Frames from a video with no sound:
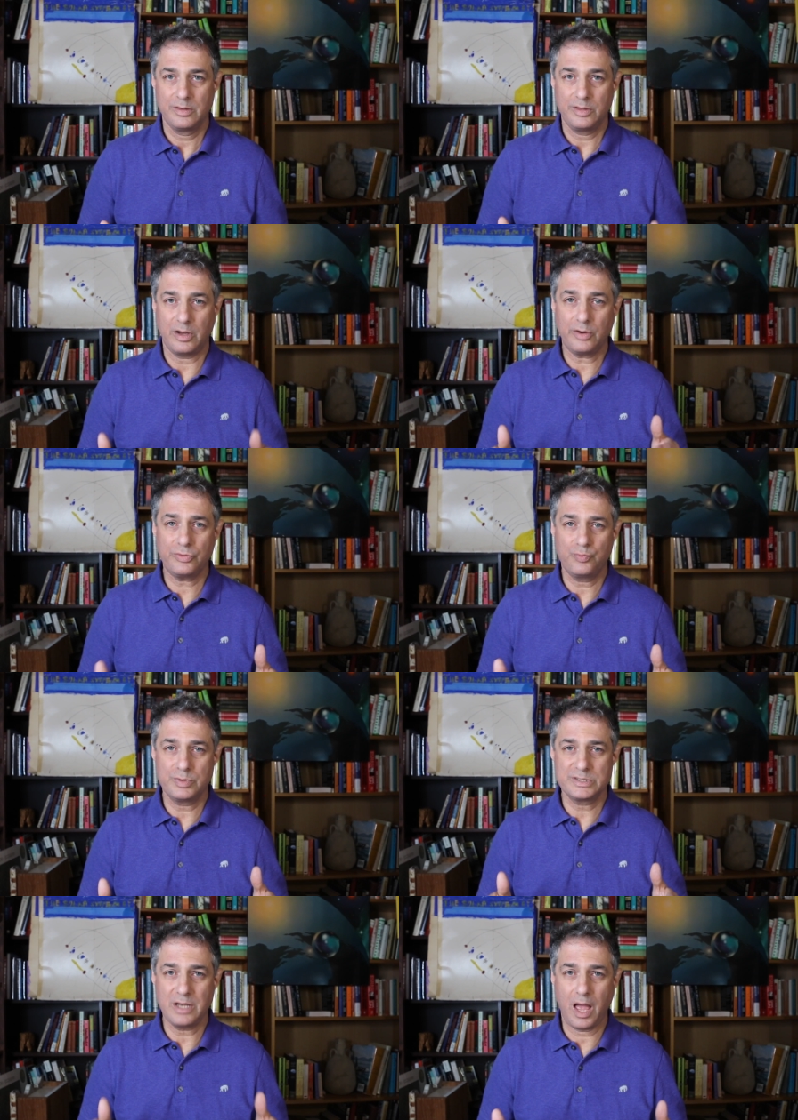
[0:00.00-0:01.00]
The Earth
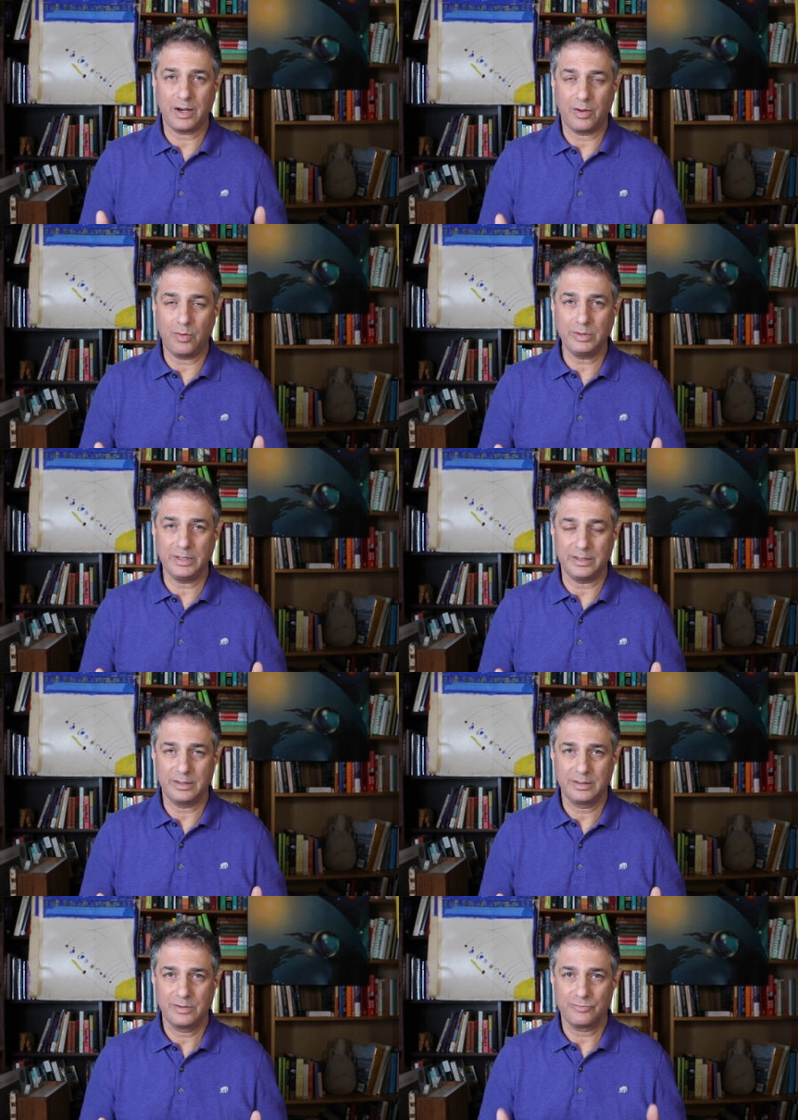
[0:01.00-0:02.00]
was not only
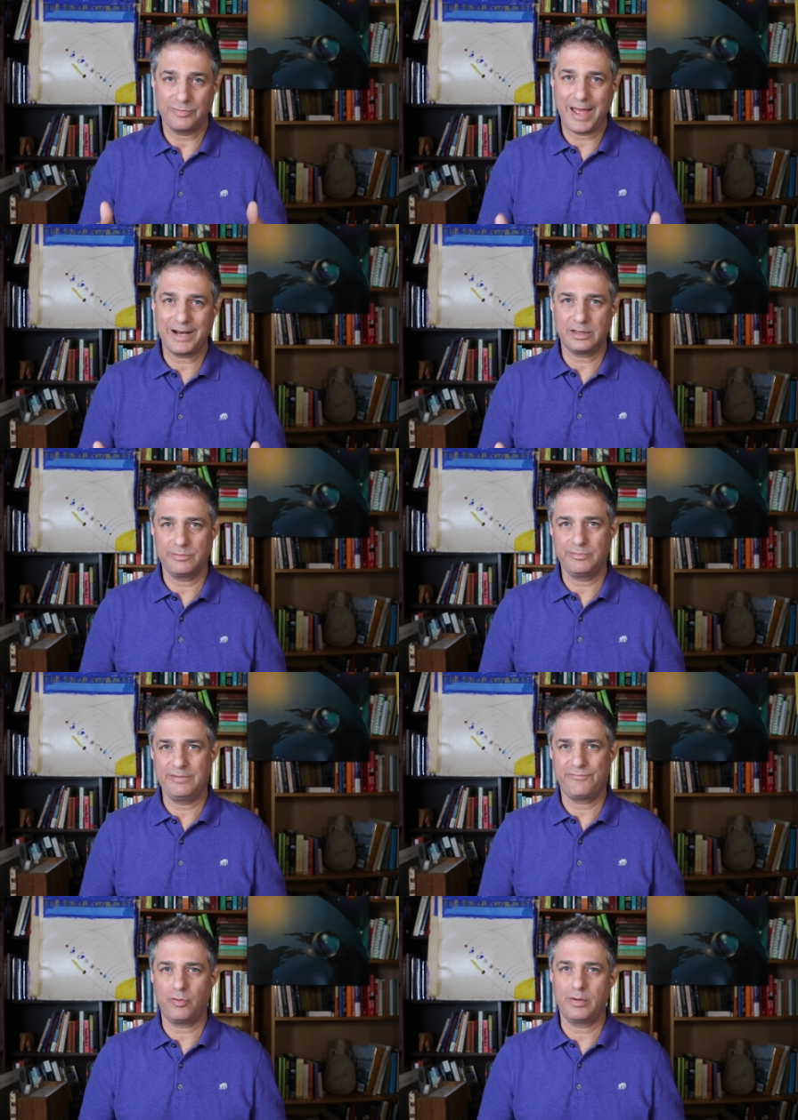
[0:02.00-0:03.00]
radically
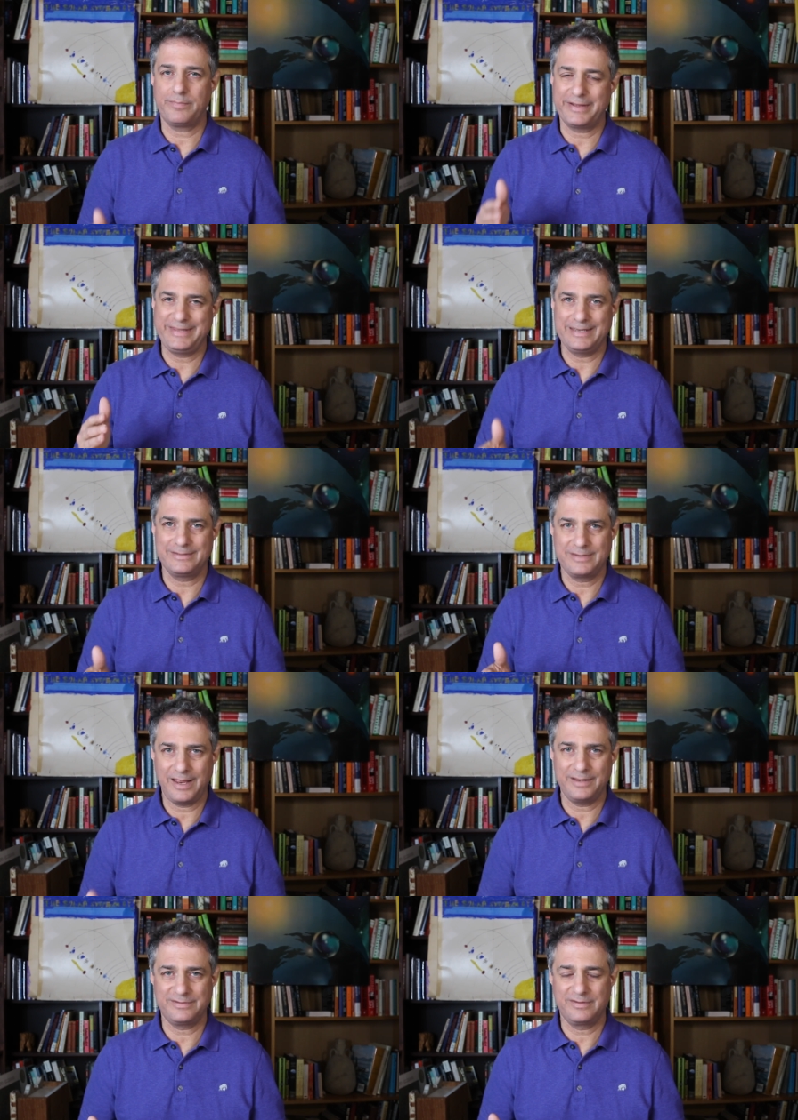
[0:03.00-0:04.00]
reformed by the
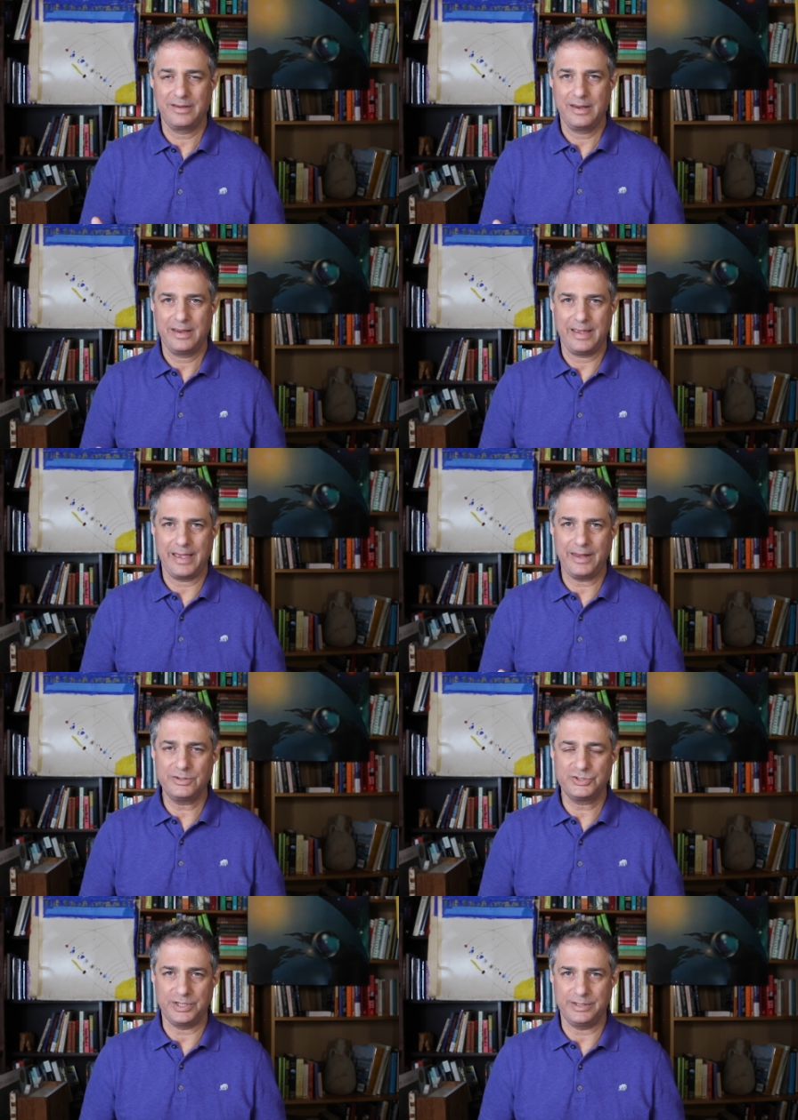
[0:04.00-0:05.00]
intense
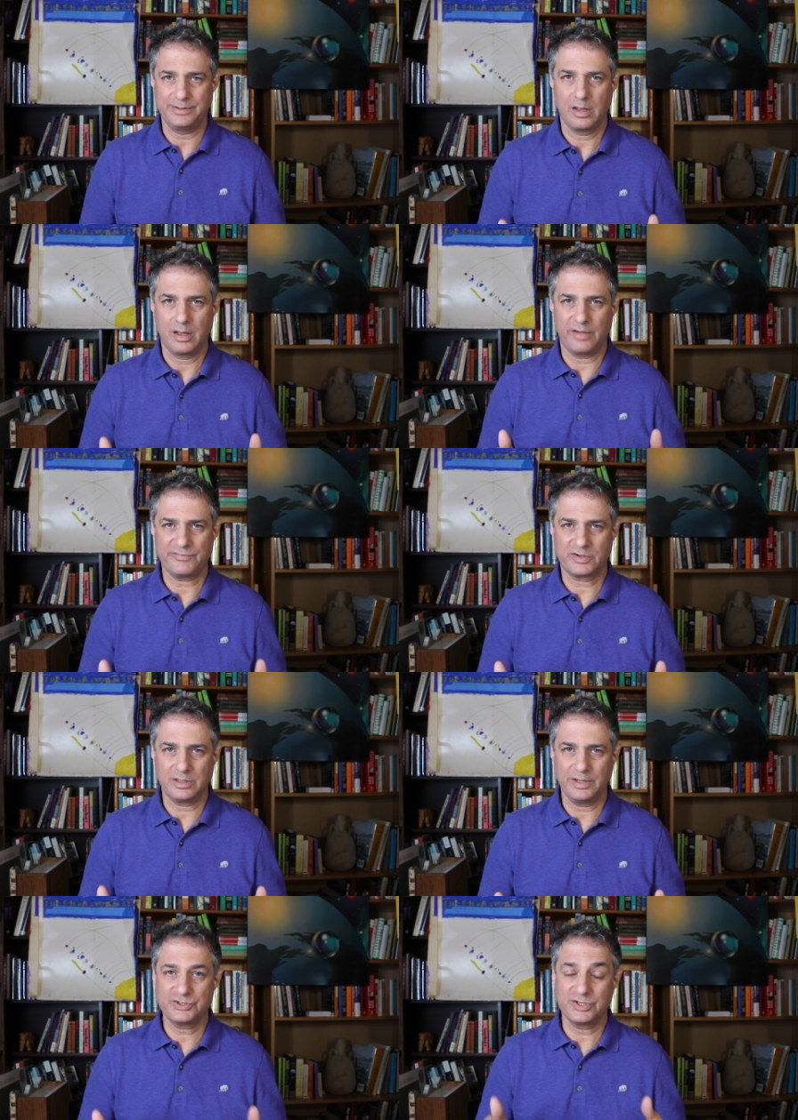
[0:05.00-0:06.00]
energy of a
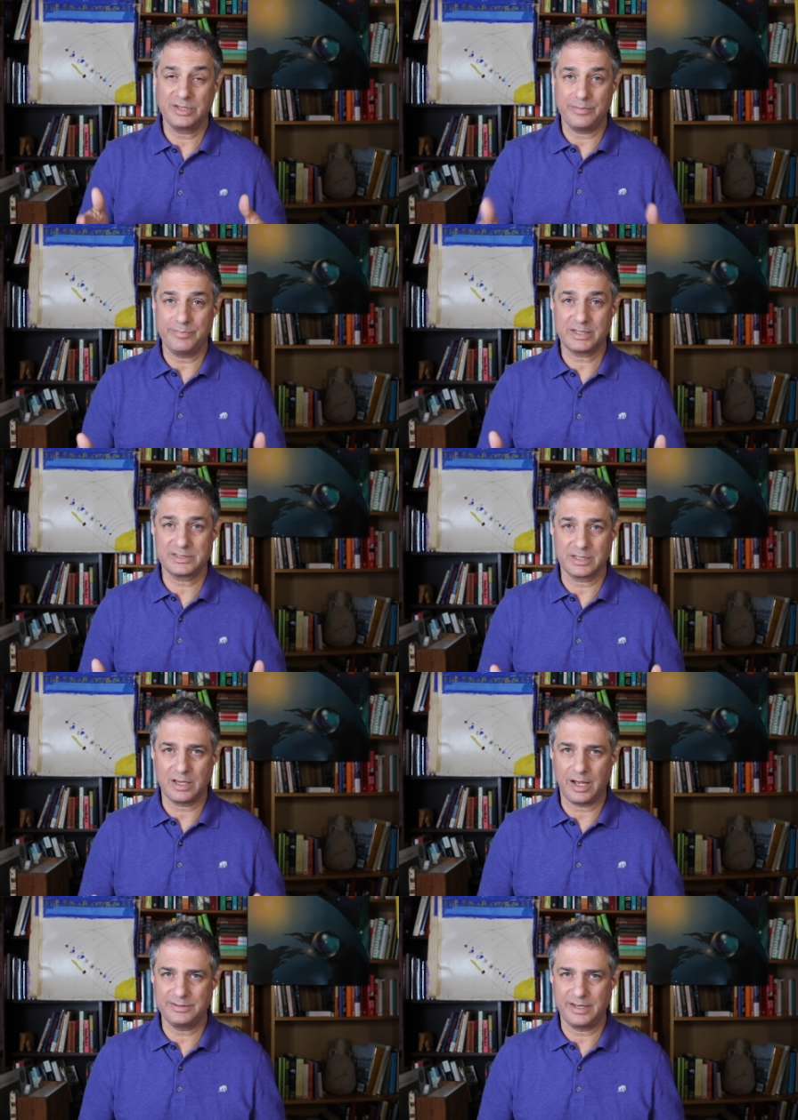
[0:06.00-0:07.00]
collision that mixed the
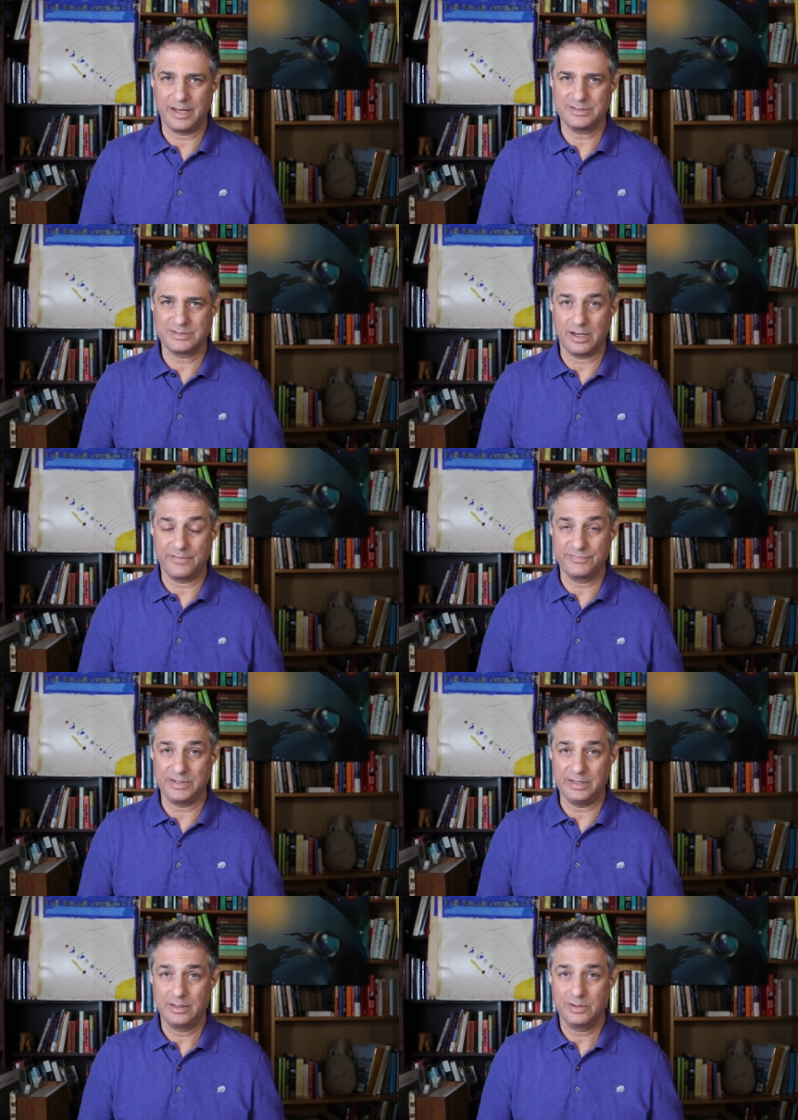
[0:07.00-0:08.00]
contents of
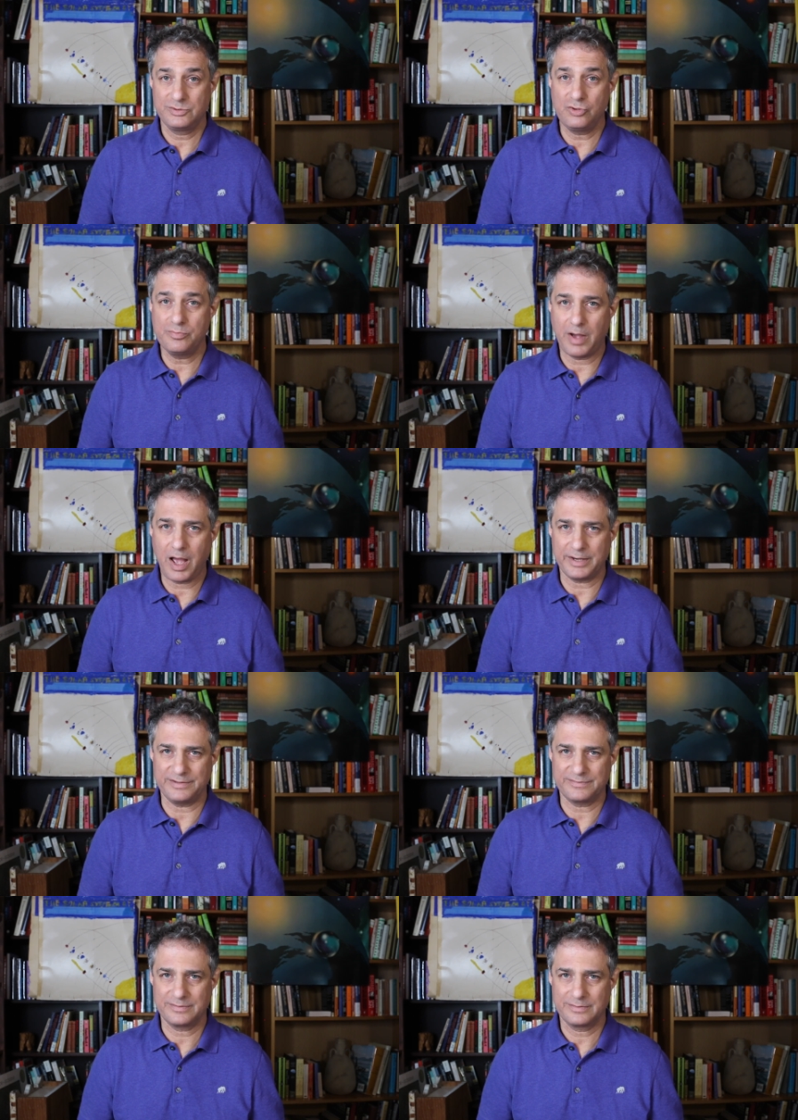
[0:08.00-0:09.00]
the two
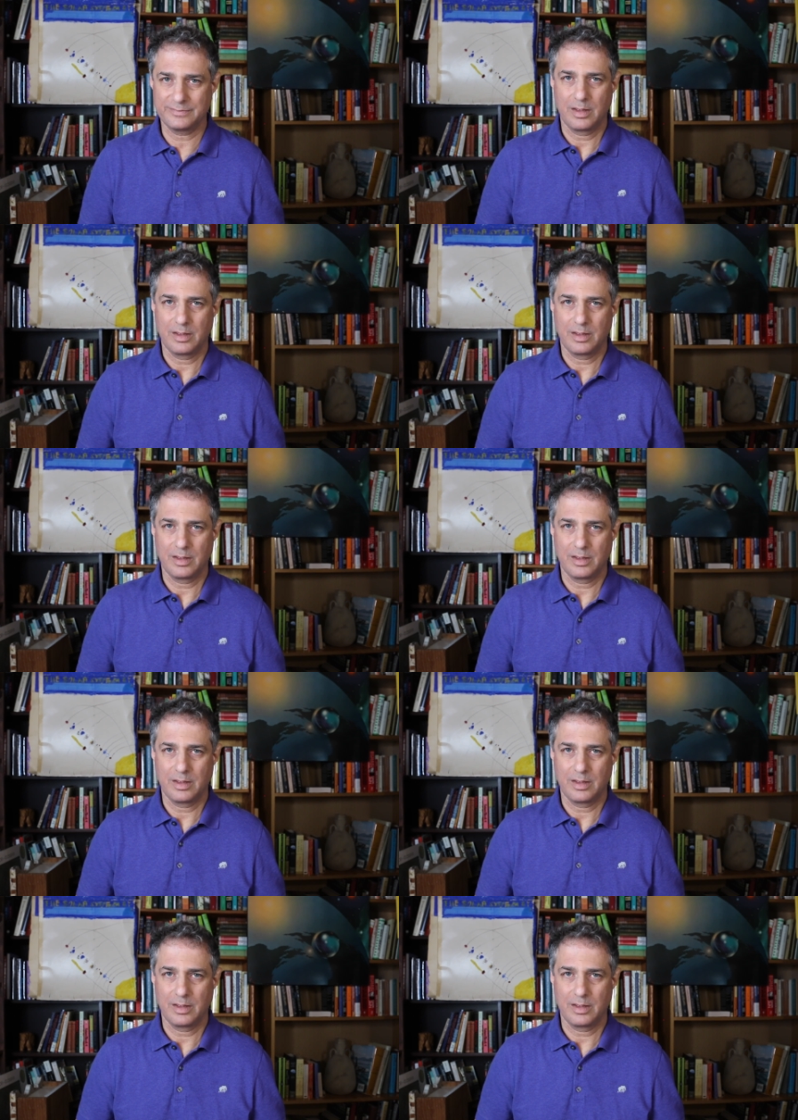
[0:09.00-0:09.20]
bodies,